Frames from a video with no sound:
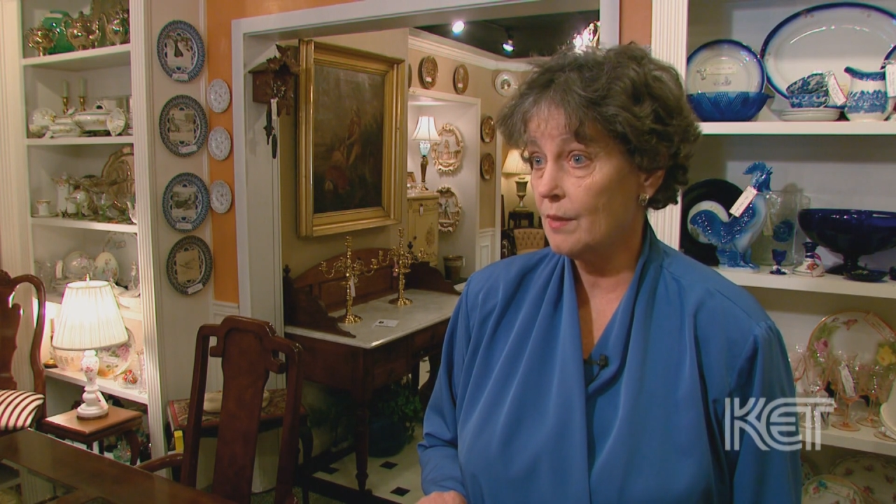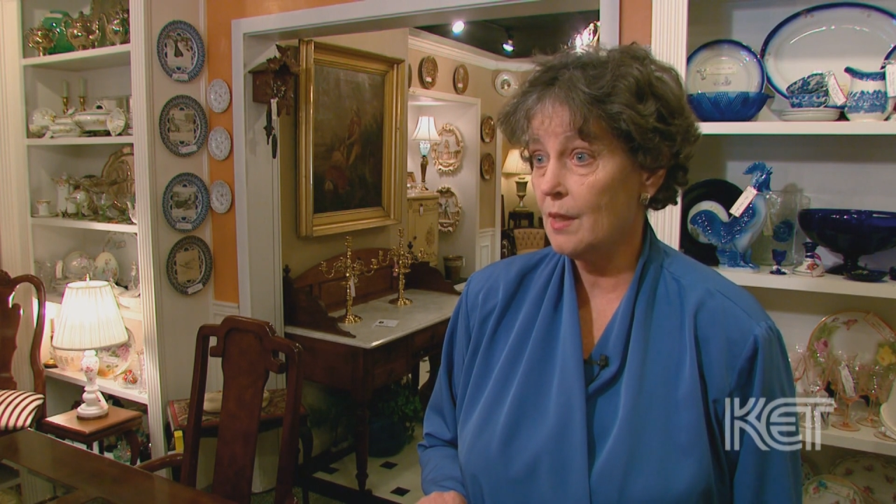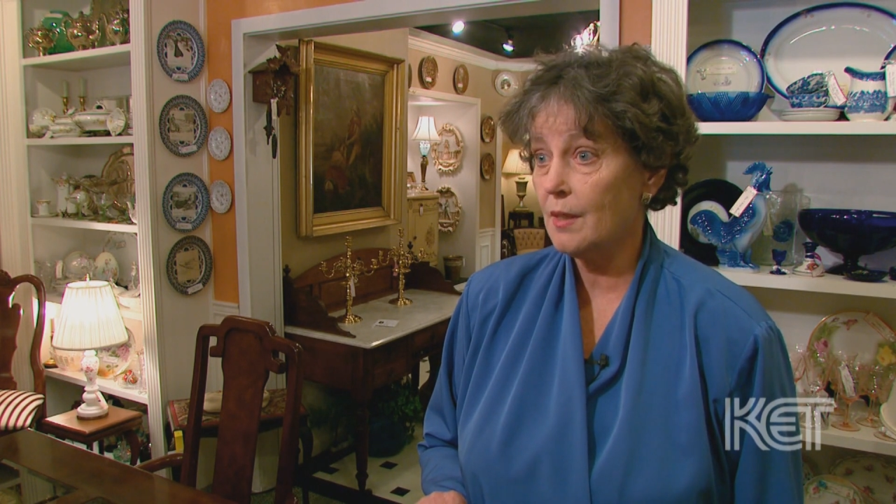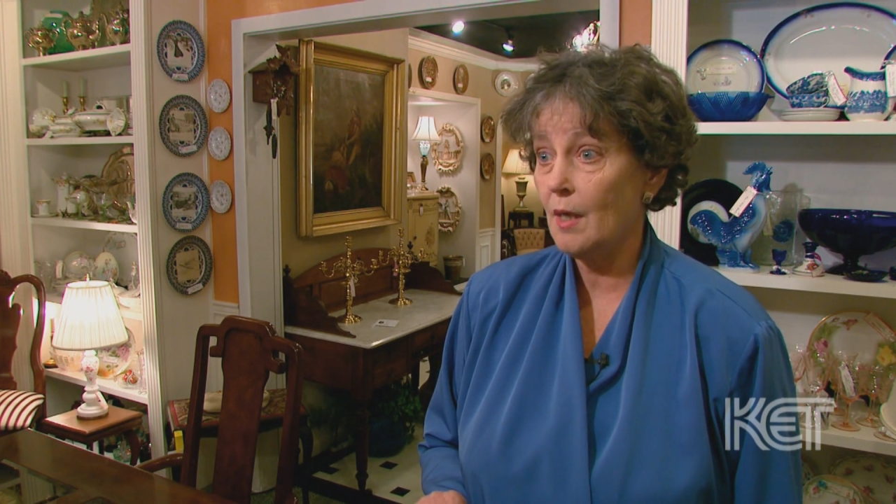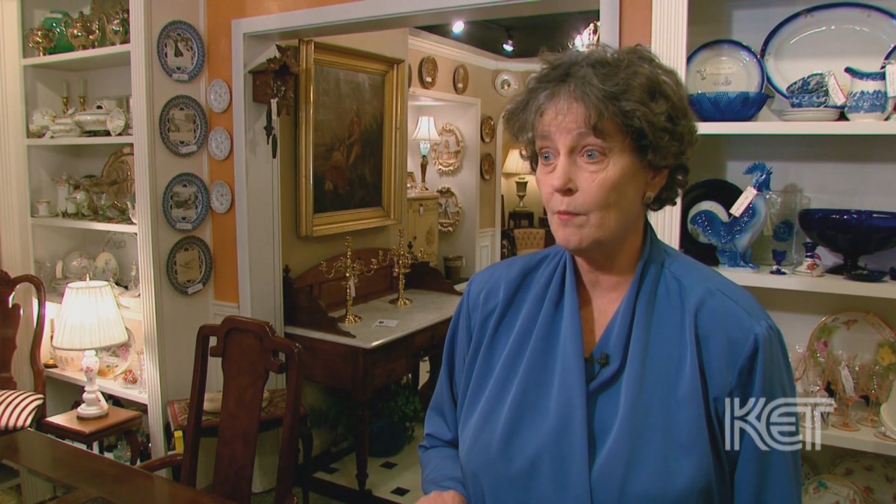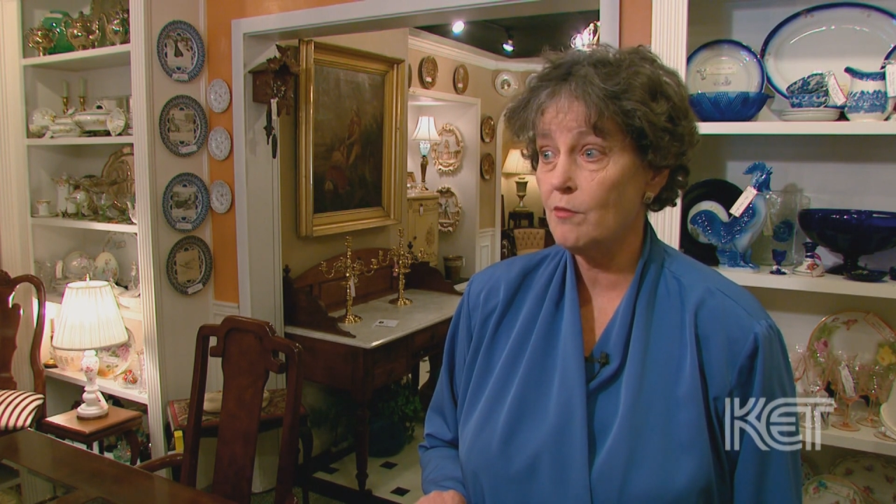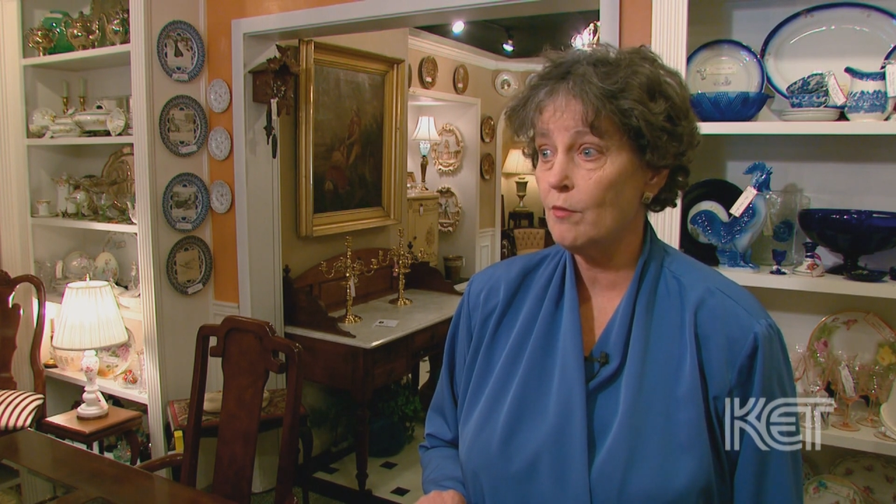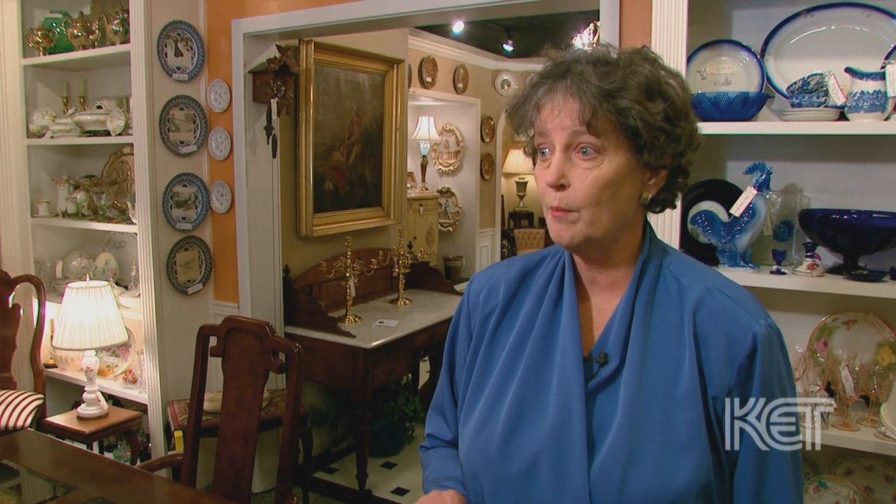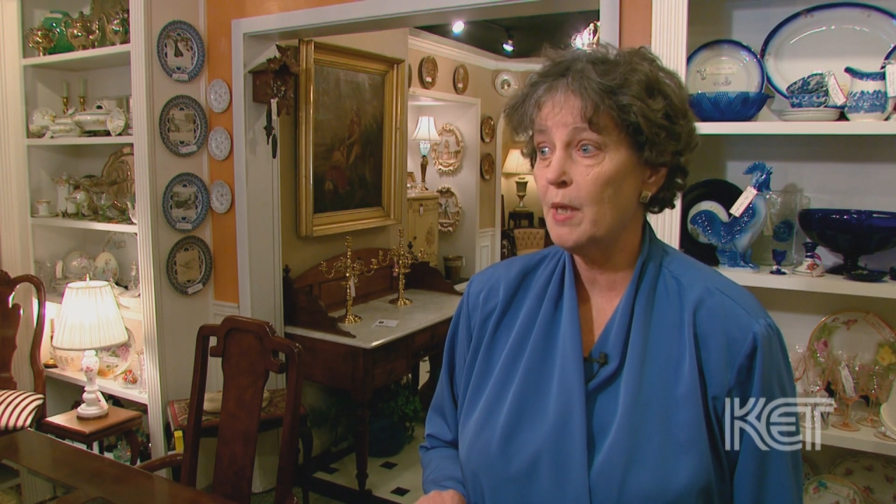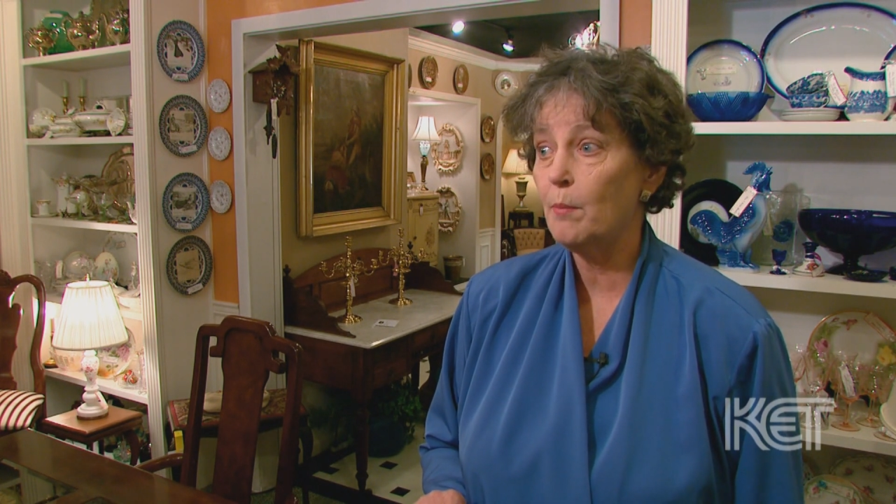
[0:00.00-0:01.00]
It comes
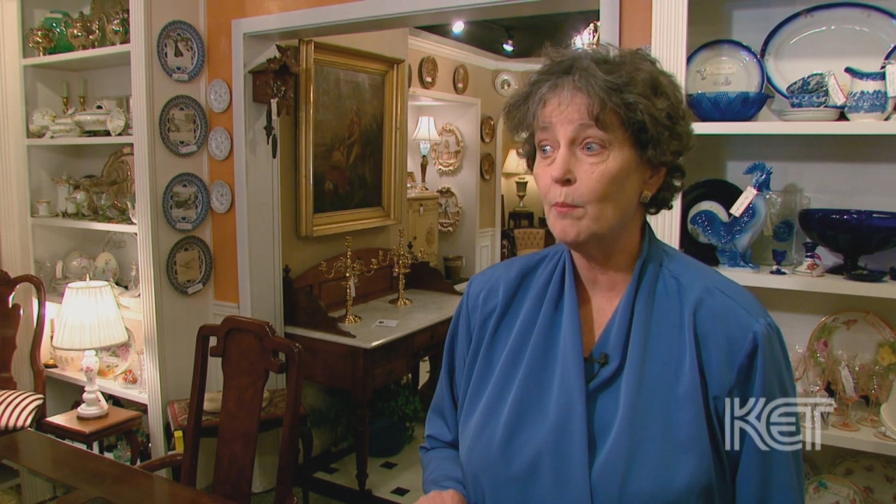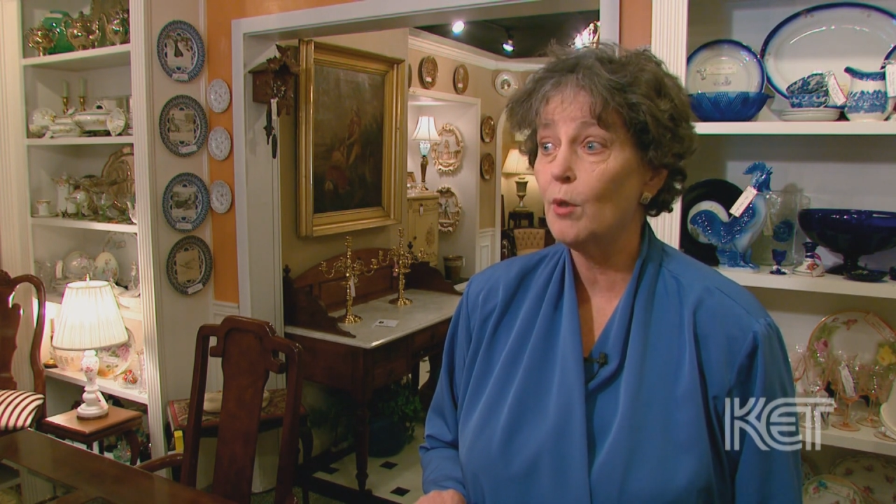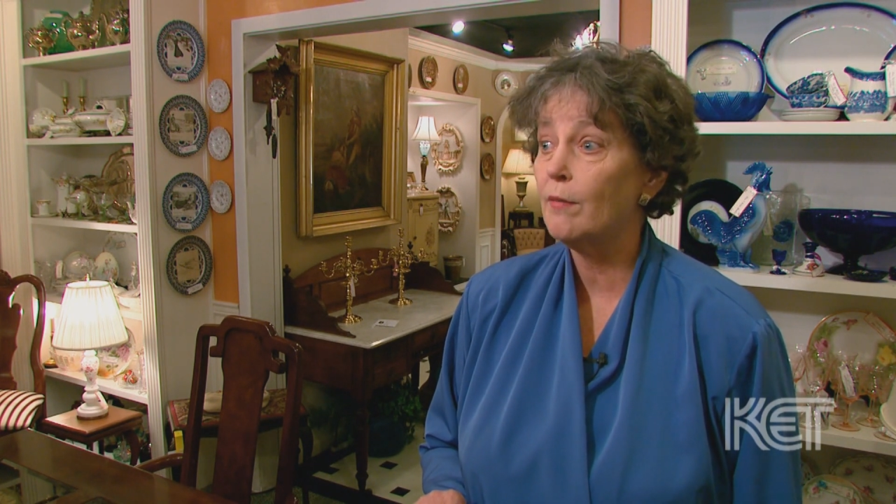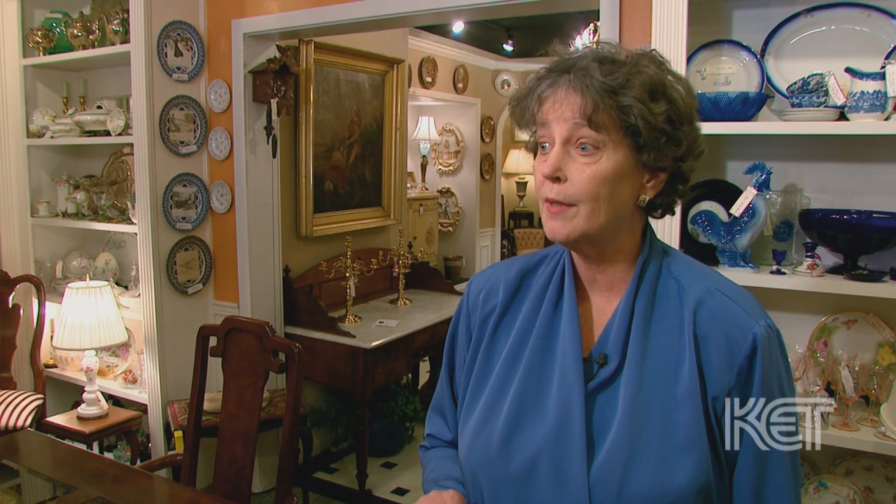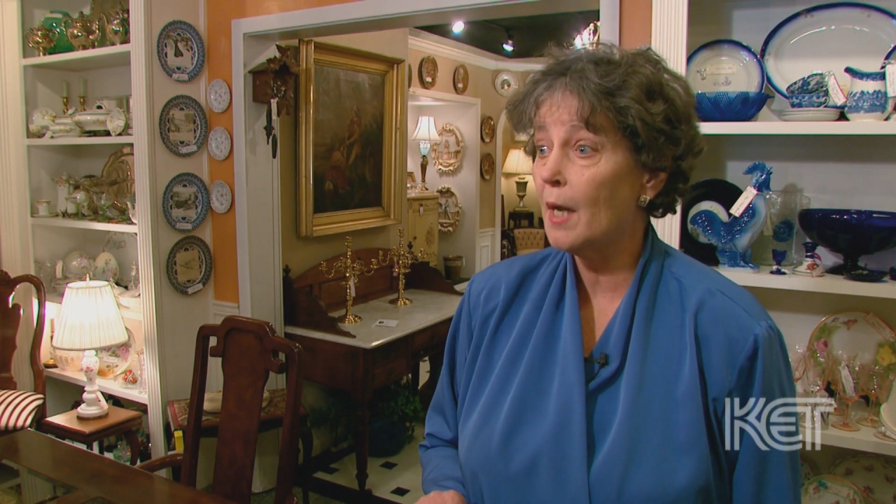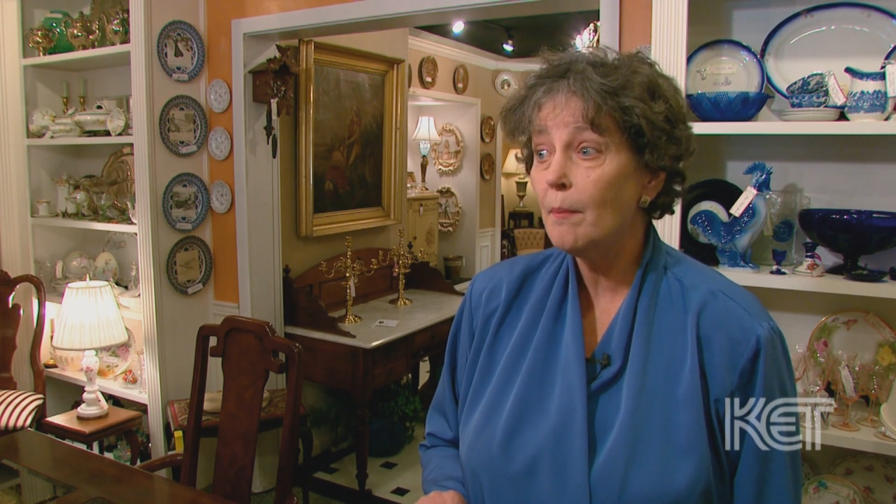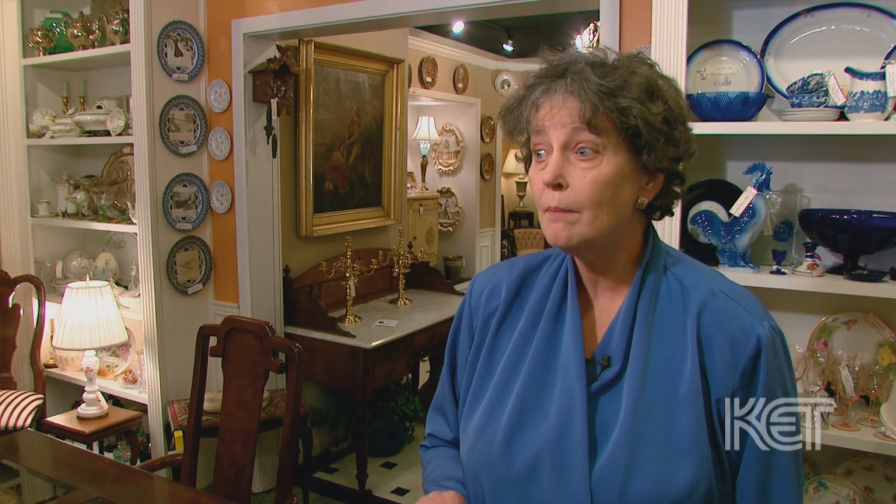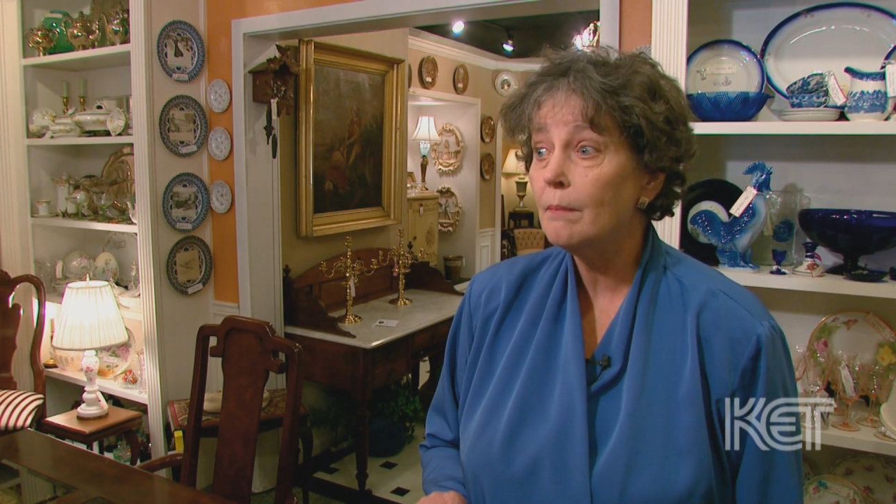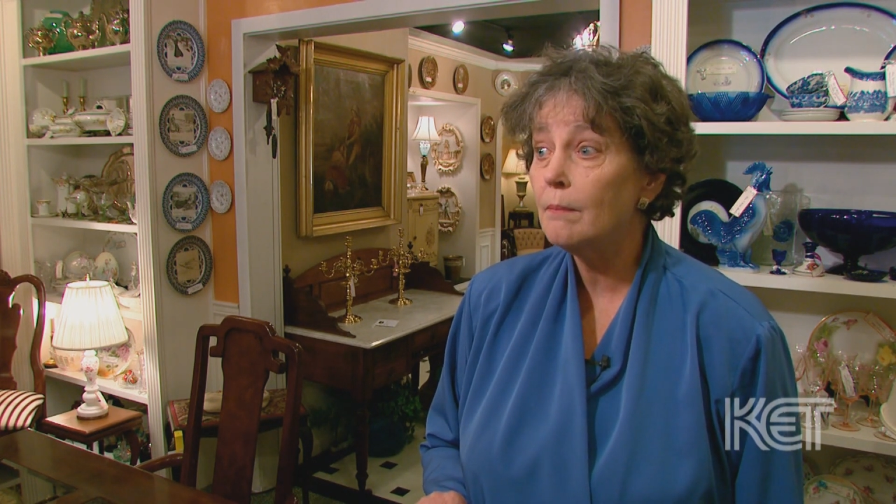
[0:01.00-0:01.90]
from people moving up,